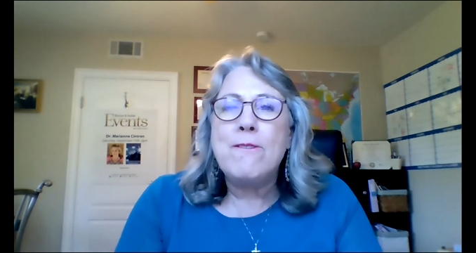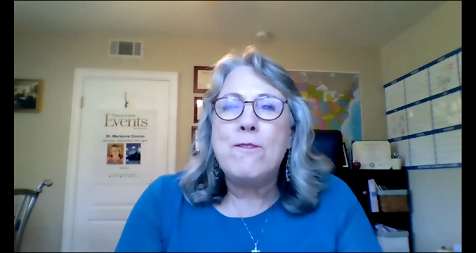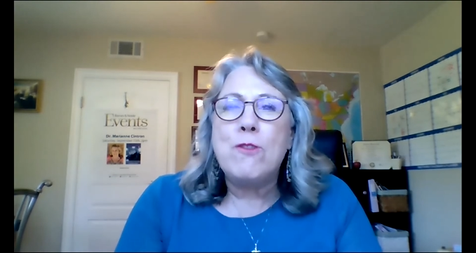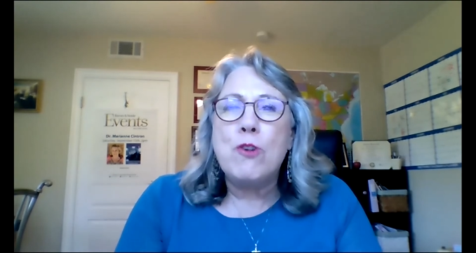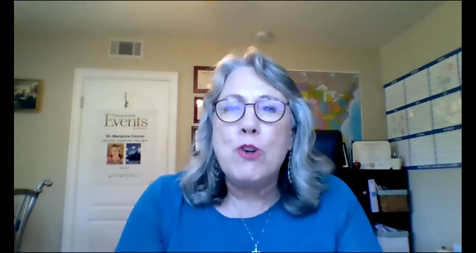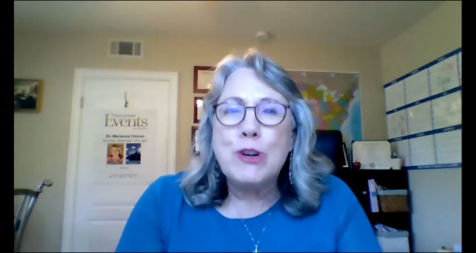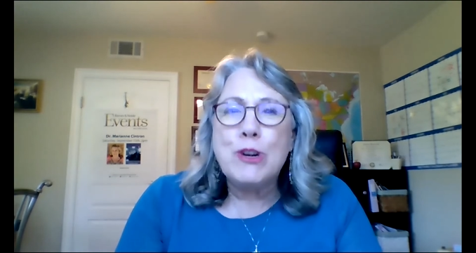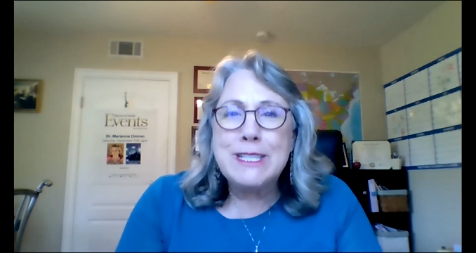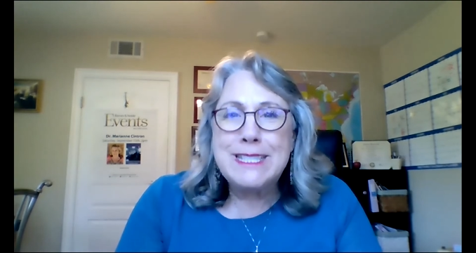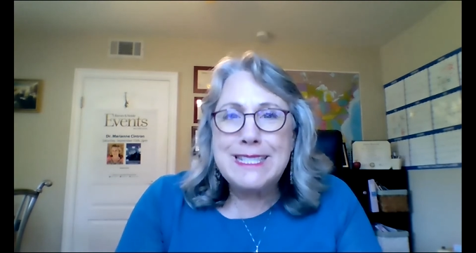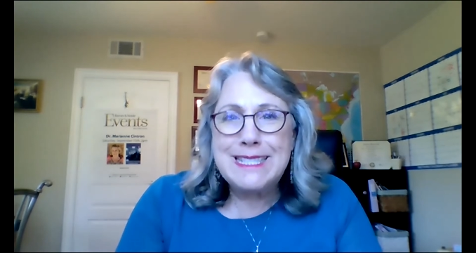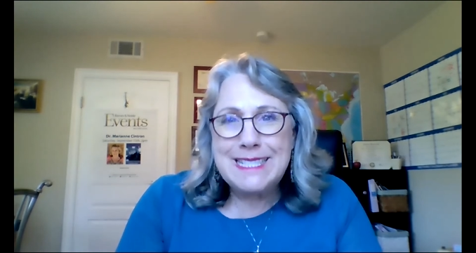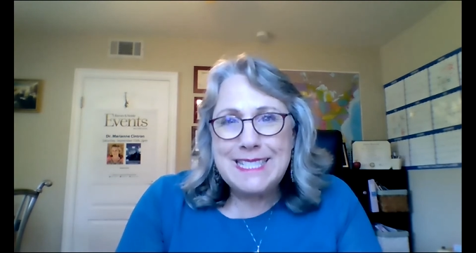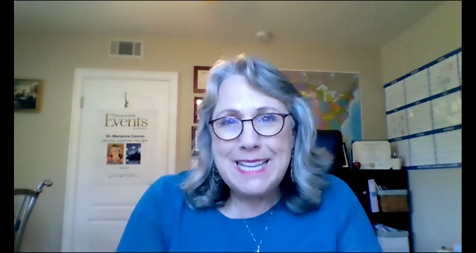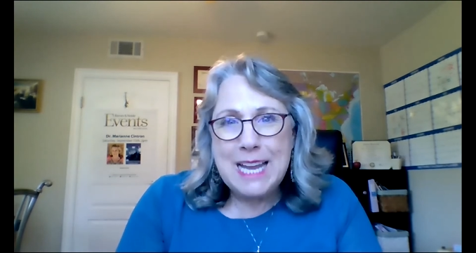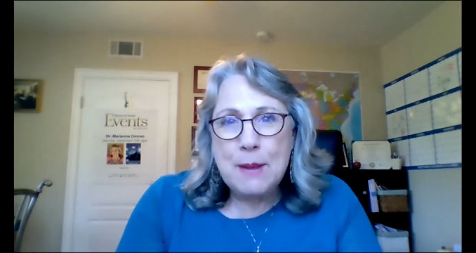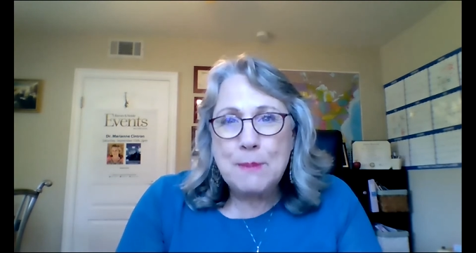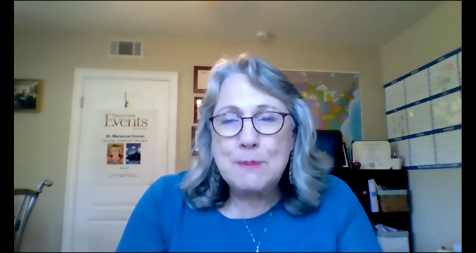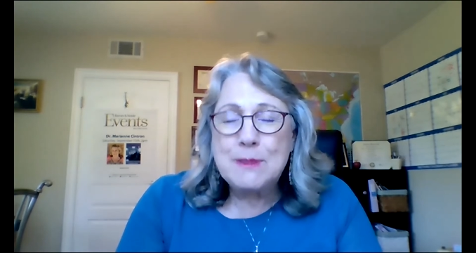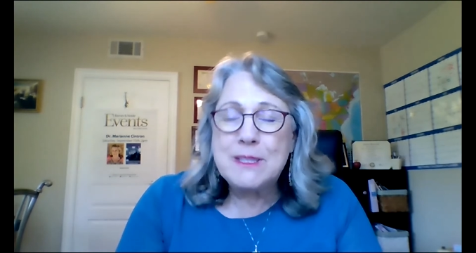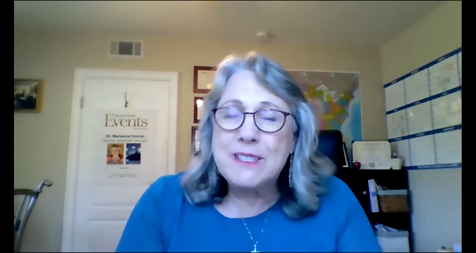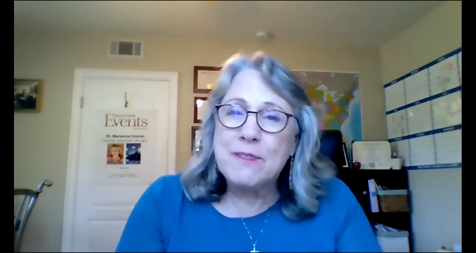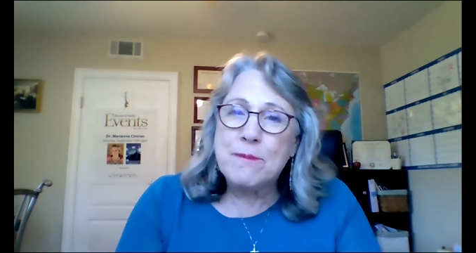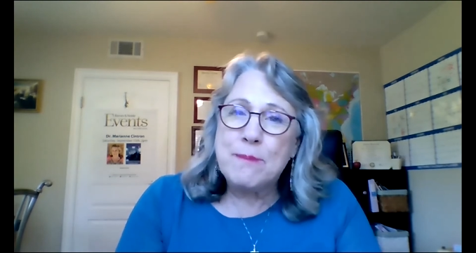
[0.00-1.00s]
four
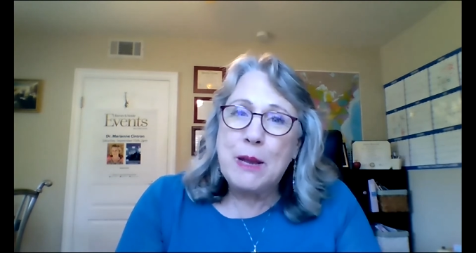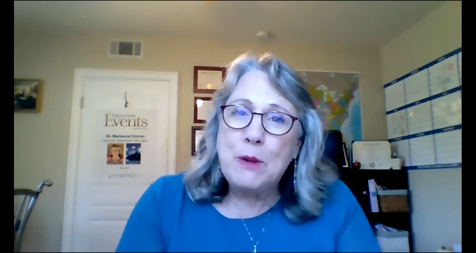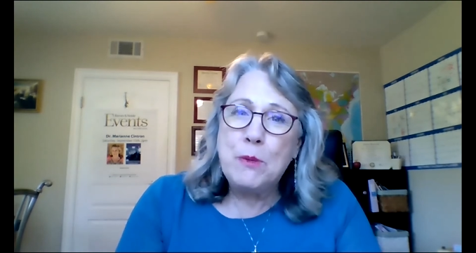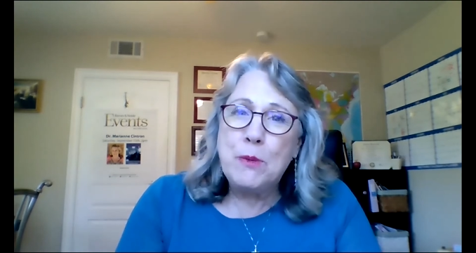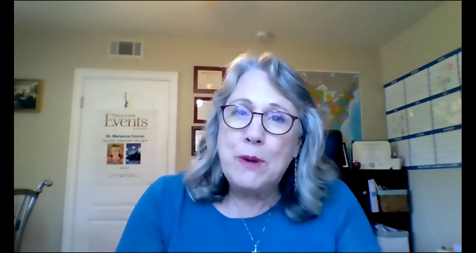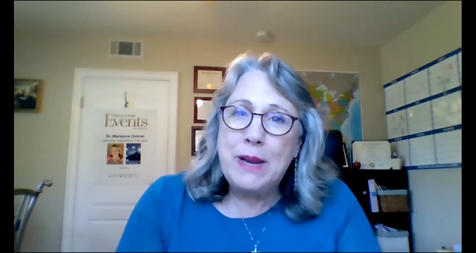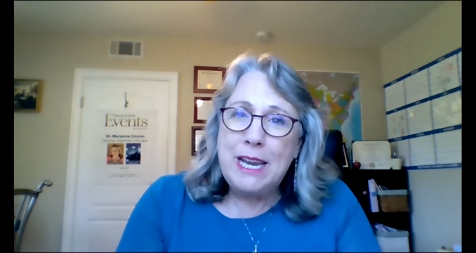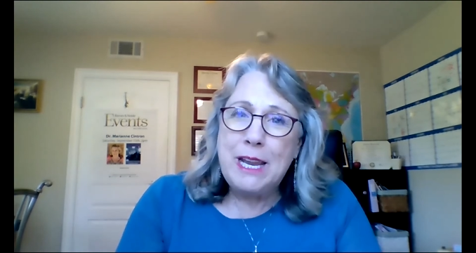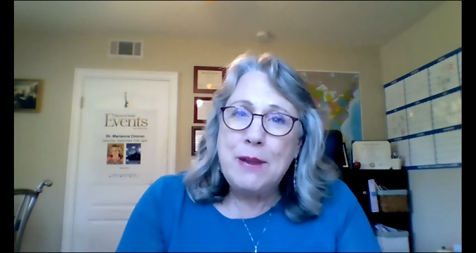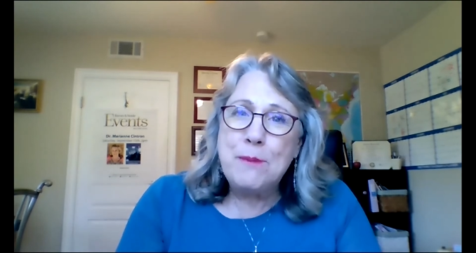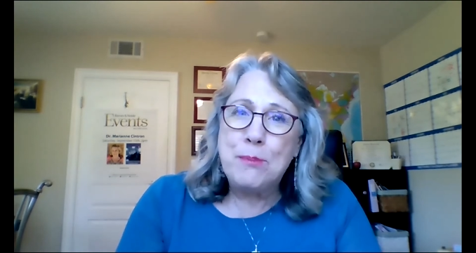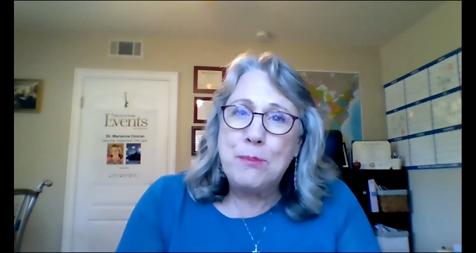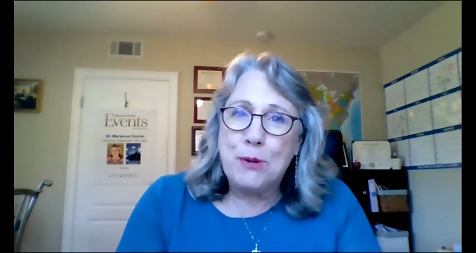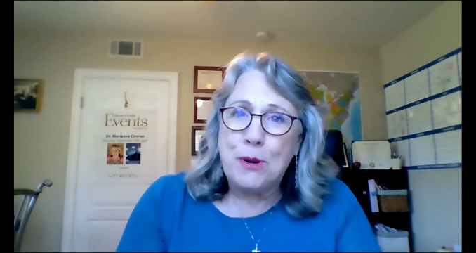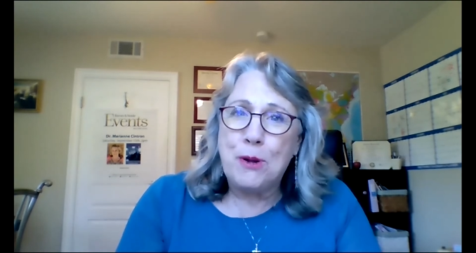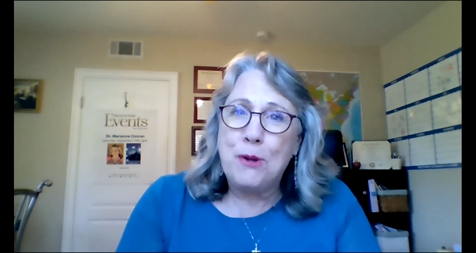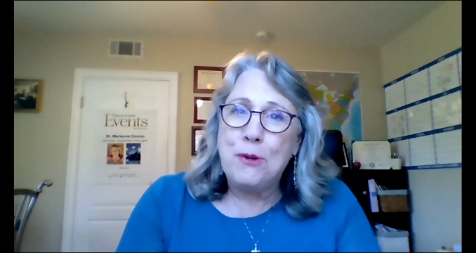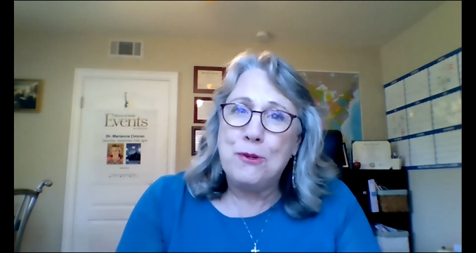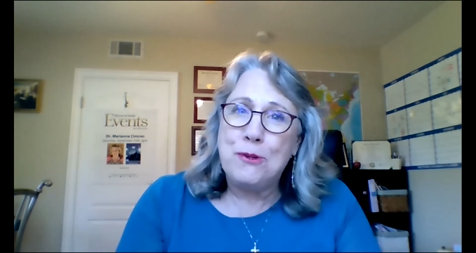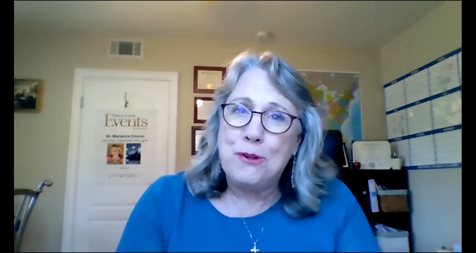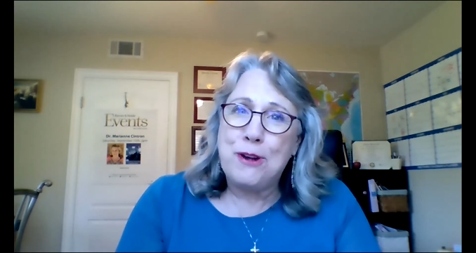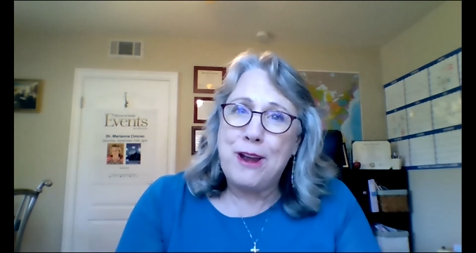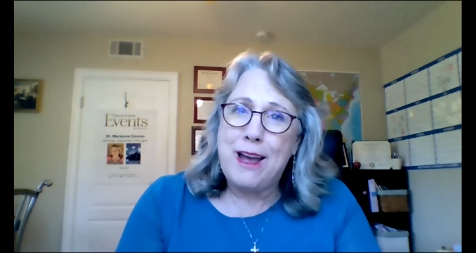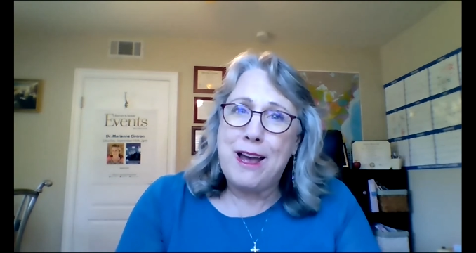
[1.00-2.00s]
steps of my reading
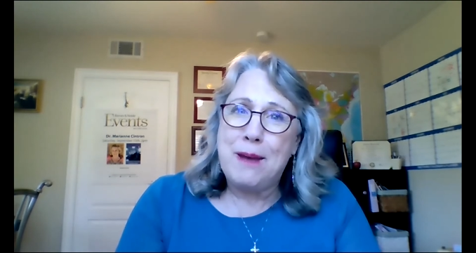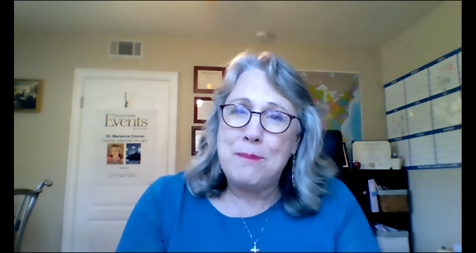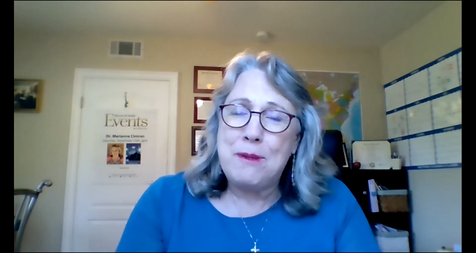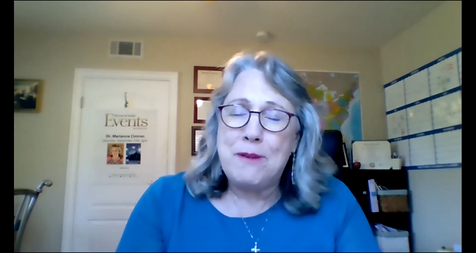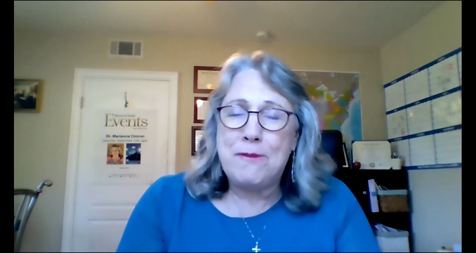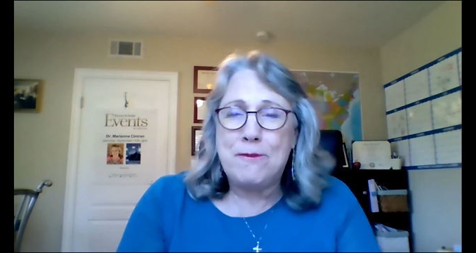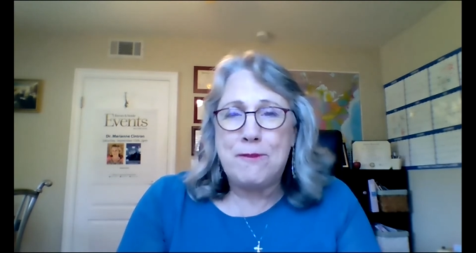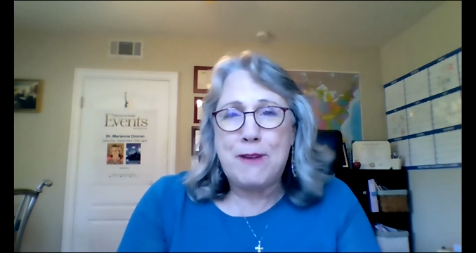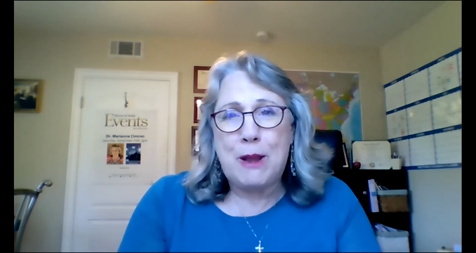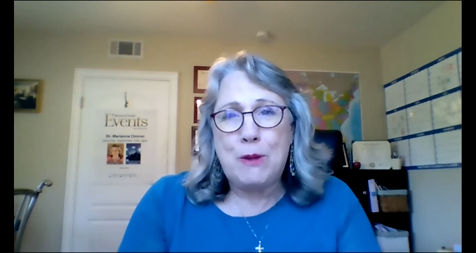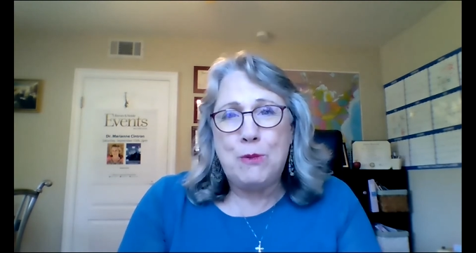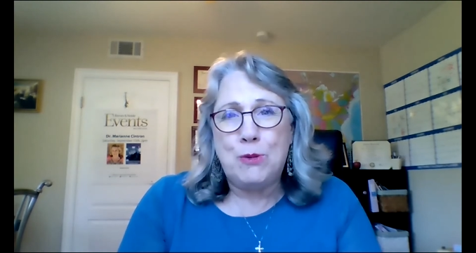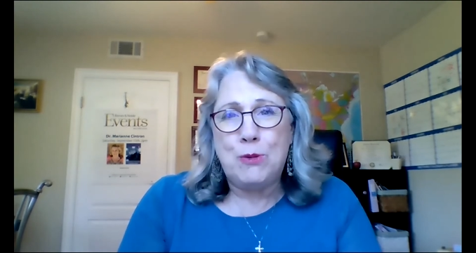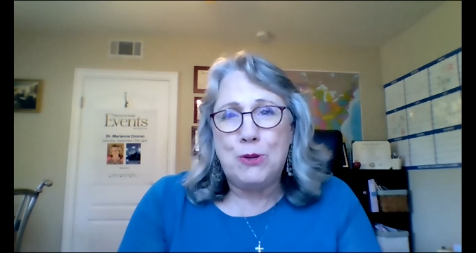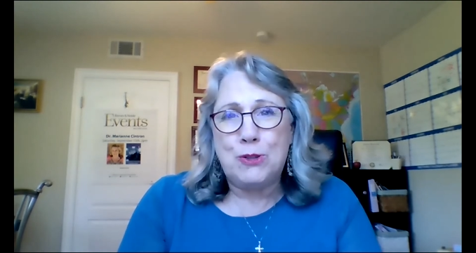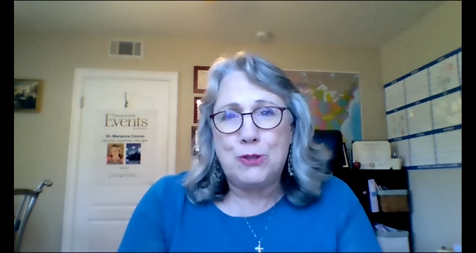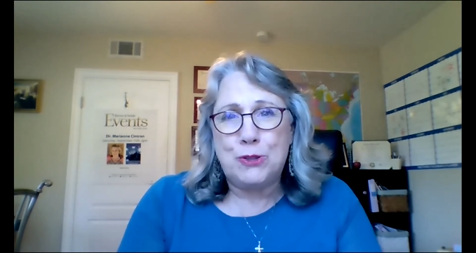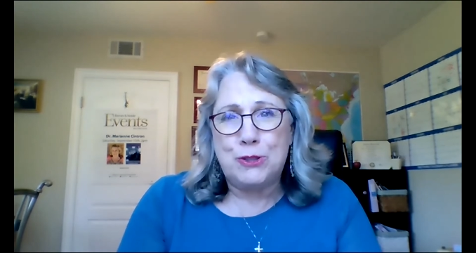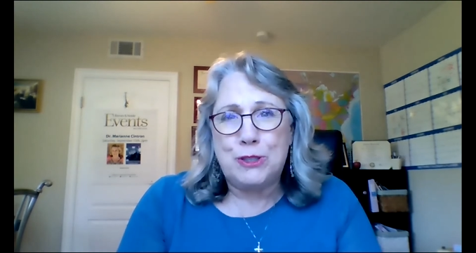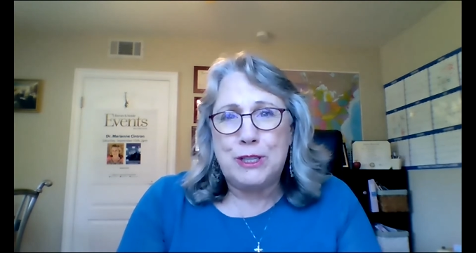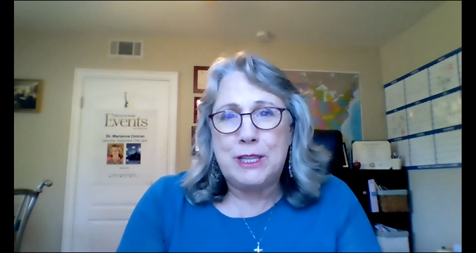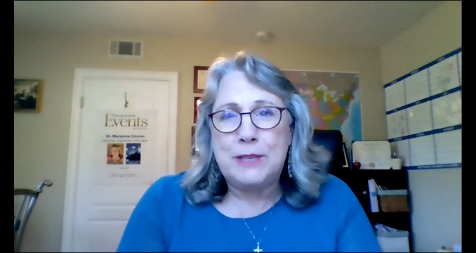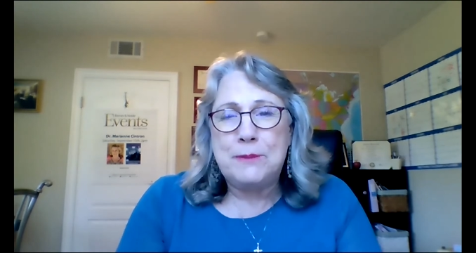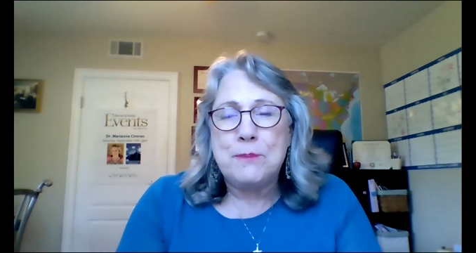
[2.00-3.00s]
program, if I
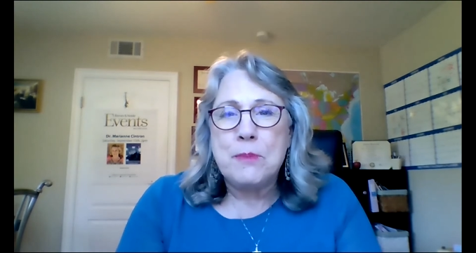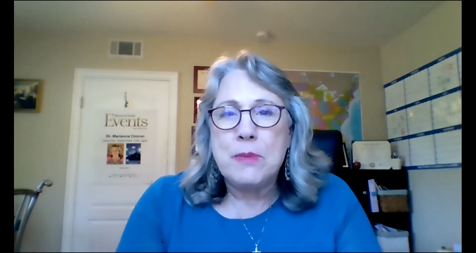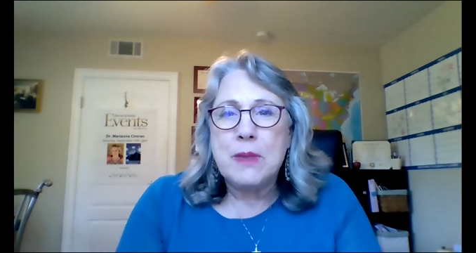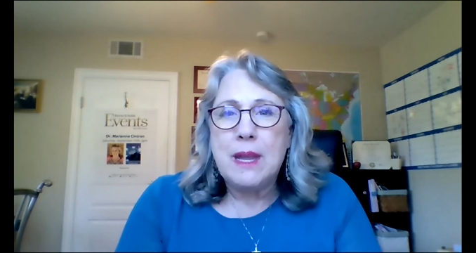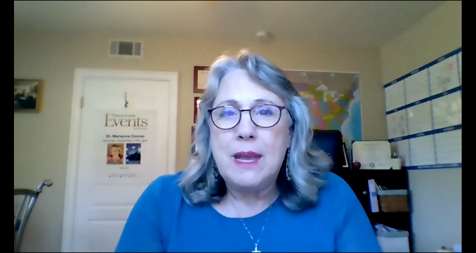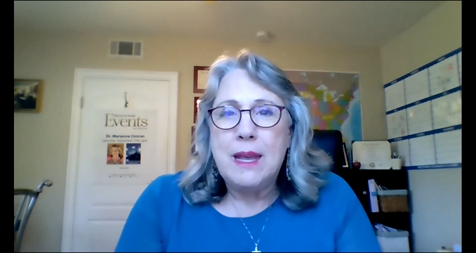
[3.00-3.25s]
could.